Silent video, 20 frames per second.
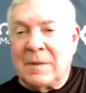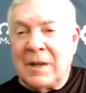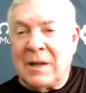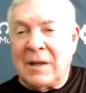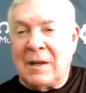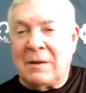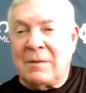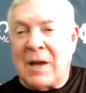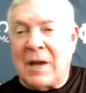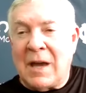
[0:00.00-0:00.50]
and
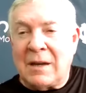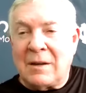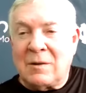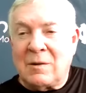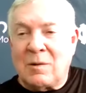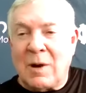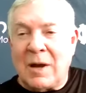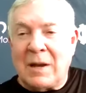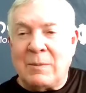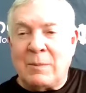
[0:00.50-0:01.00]
they've got
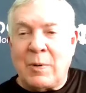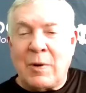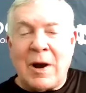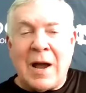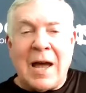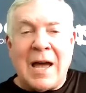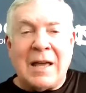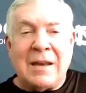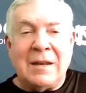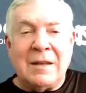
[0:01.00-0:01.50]
great
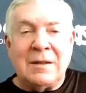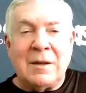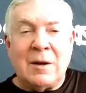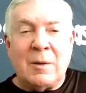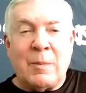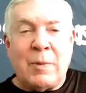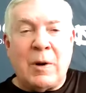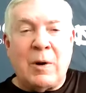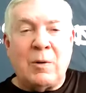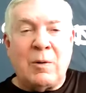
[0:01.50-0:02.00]
pride in their
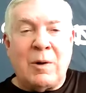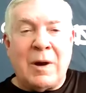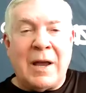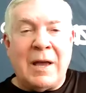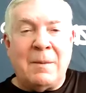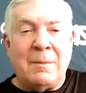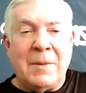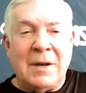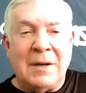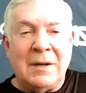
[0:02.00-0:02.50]

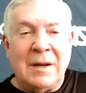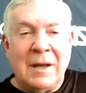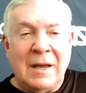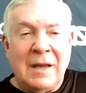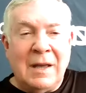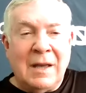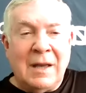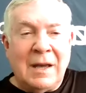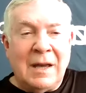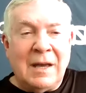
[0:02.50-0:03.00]
program,
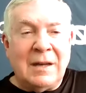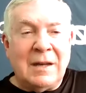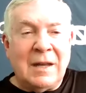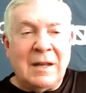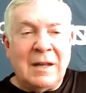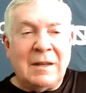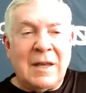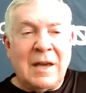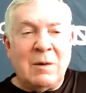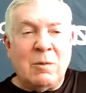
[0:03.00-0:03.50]

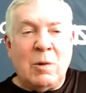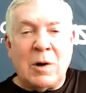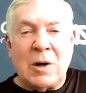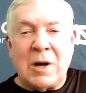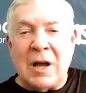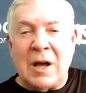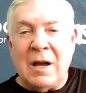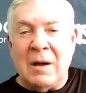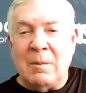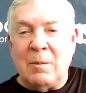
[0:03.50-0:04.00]
and they will
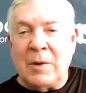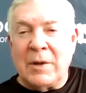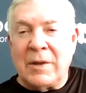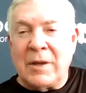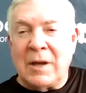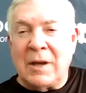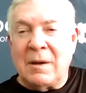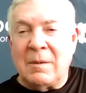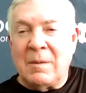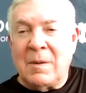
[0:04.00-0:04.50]
come with
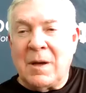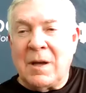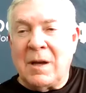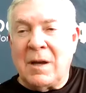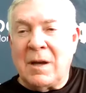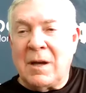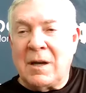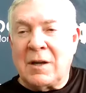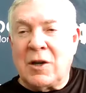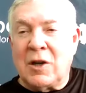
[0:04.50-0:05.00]

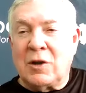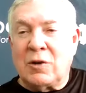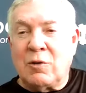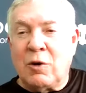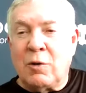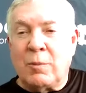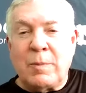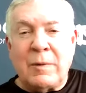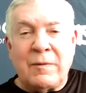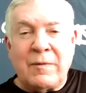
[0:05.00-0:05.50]
a good
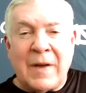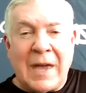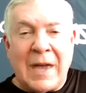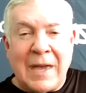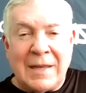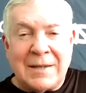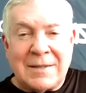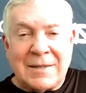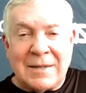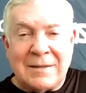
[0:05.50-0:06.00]
group of
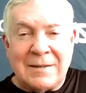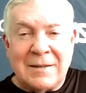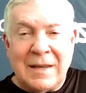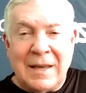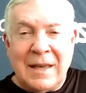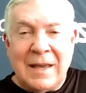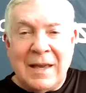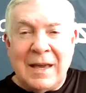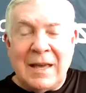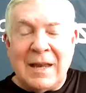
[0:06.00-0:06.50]
fans.
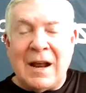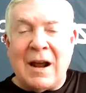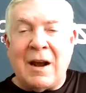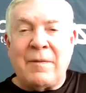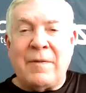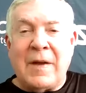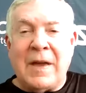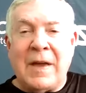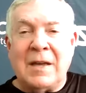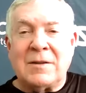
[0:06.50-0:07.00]
And our
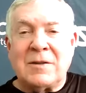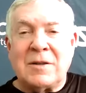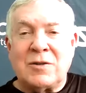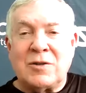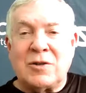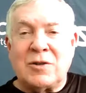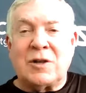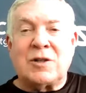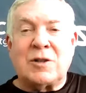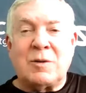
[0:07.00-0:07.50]
fans, it's
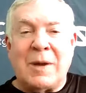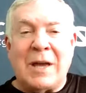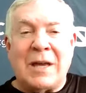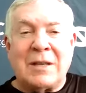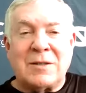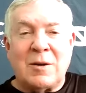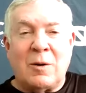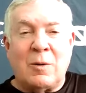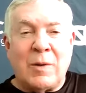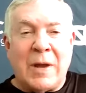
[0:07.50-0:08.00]
just
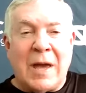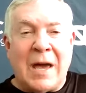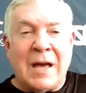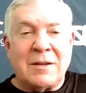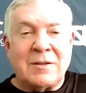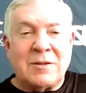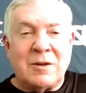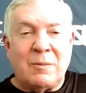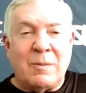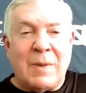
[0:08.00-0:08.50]
about sold
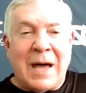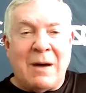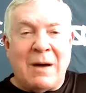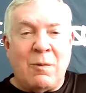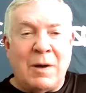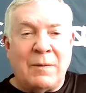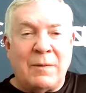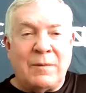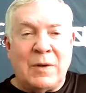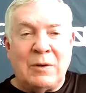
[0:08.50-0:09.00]
out. So buy
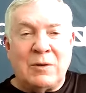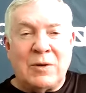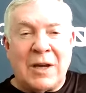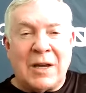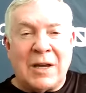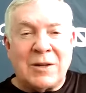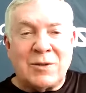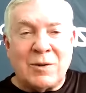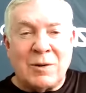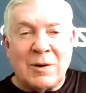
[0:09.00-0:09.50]
what few
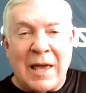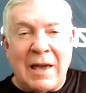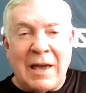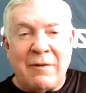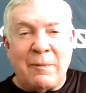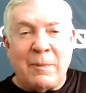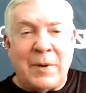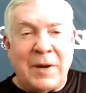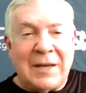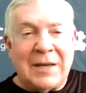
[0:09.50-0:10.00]
tickets are
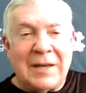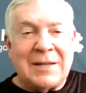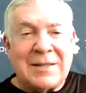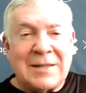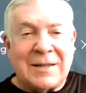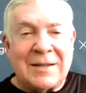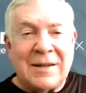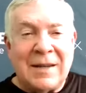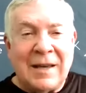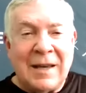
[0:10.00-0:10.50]
left, please.
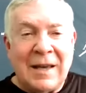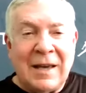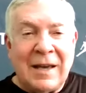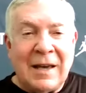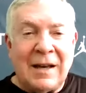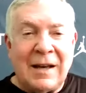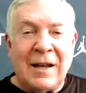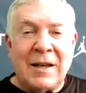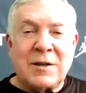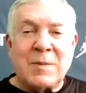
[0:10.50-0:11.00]
And
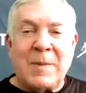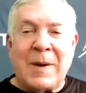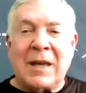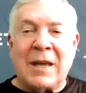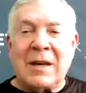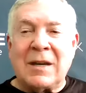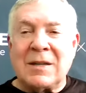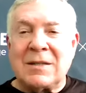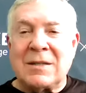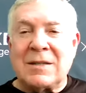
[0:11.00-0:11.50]
let's make
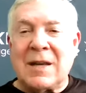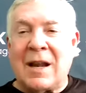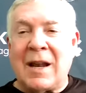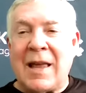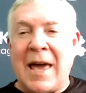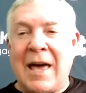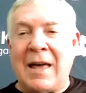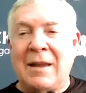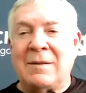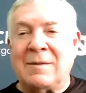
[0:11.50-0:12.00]
it a
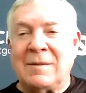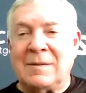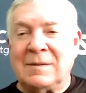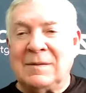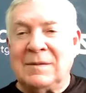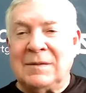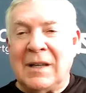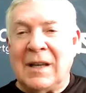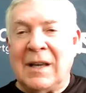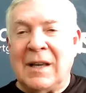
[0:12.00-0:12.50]
sellout
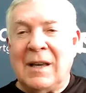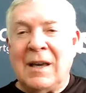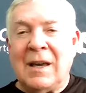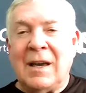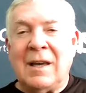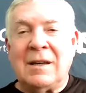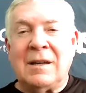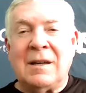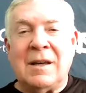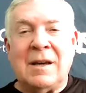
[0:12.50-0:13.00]

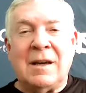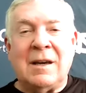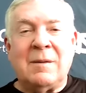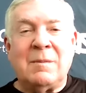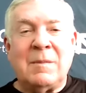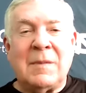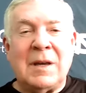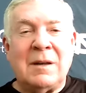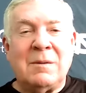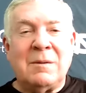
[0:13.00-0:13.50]
and
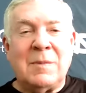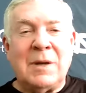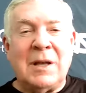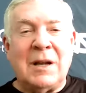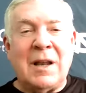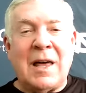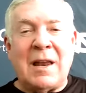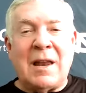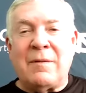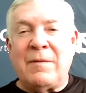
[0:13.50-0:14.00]
be a
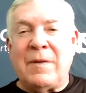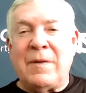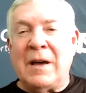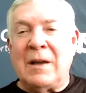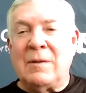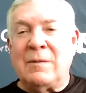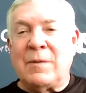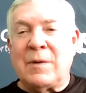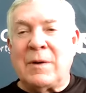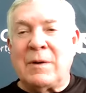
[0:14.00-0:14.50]
lot of
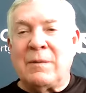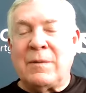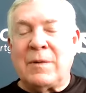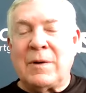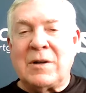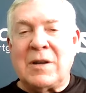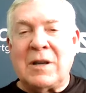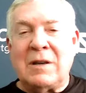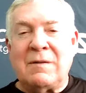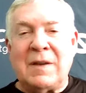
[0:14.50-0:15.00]
fun for
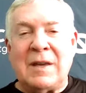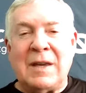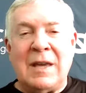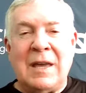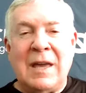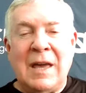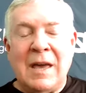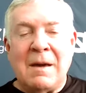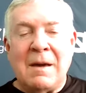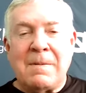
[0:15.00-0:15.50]
TV.